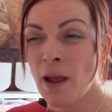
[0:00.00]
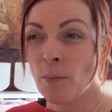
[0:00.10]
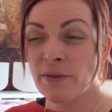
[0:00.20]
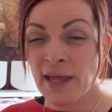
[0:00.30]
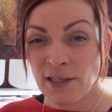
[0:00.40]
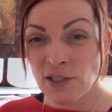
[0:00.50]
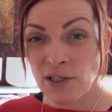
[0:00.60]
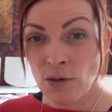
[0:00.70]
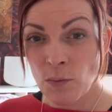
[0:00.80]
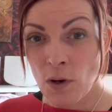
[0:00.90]
but that's
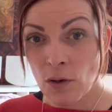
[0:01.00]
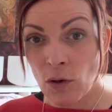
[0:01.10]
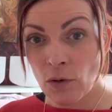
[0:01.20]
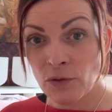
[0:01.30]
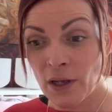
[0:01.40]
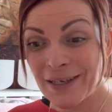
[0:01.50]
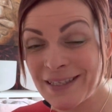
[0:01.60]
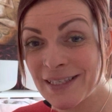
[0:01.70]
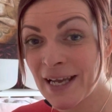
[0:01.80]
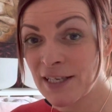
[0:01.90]
going to work on an
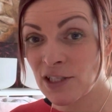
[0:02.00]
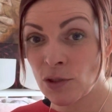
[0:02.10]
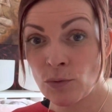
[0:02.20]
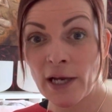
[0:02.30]
intestinal,